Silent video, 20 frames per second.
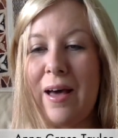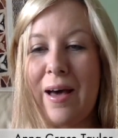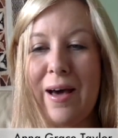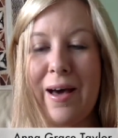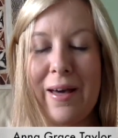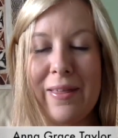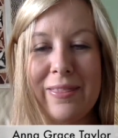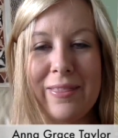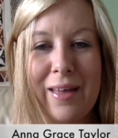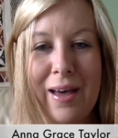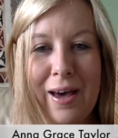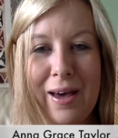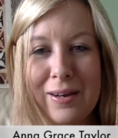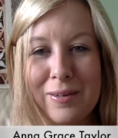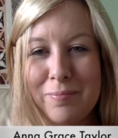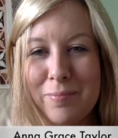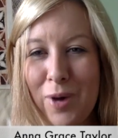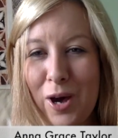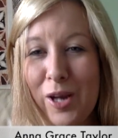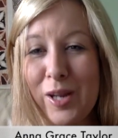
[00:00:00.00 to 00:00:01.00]
And,
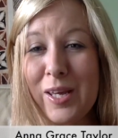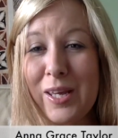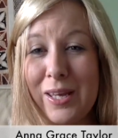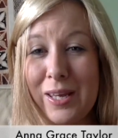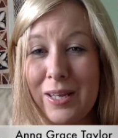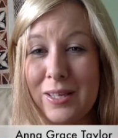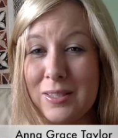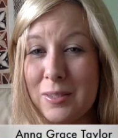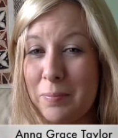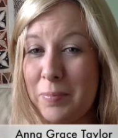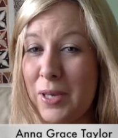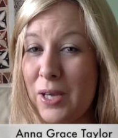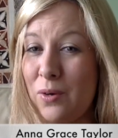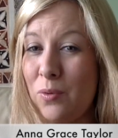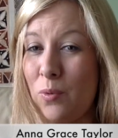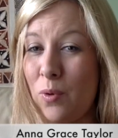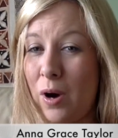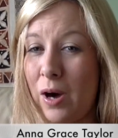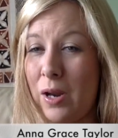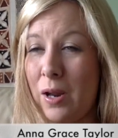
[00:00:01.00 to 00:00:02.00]
and money is a big
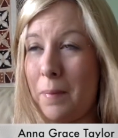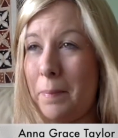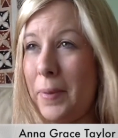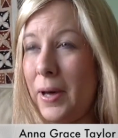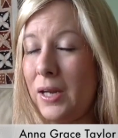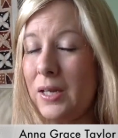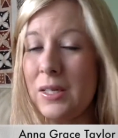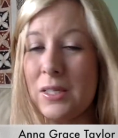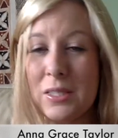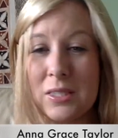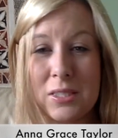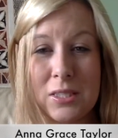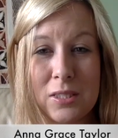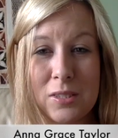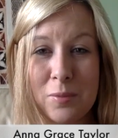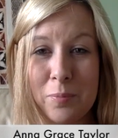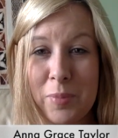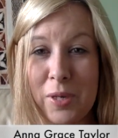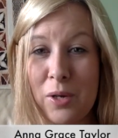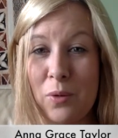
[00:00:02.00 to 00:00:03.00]
one. Abundance is
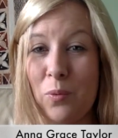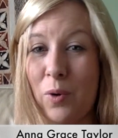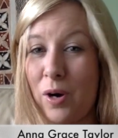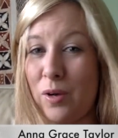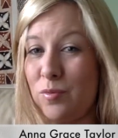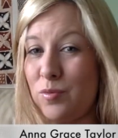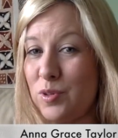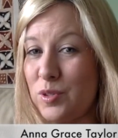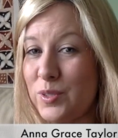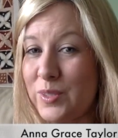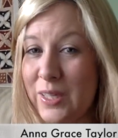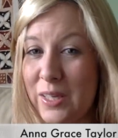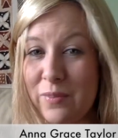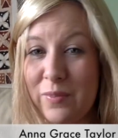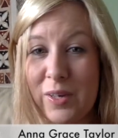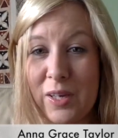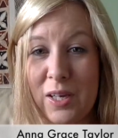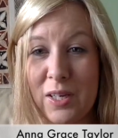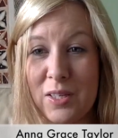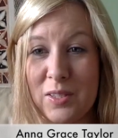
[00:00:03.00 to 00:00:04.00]
a big one.
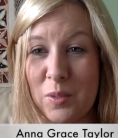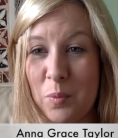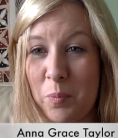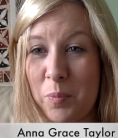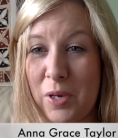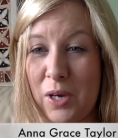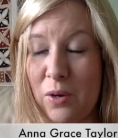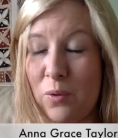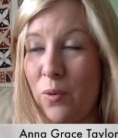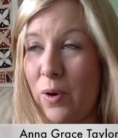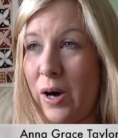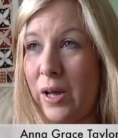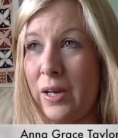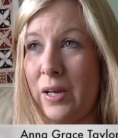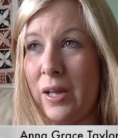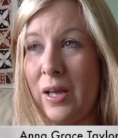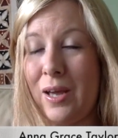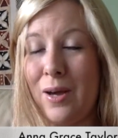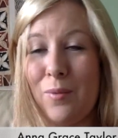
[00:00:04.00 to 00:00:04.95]
Receiving is a big one.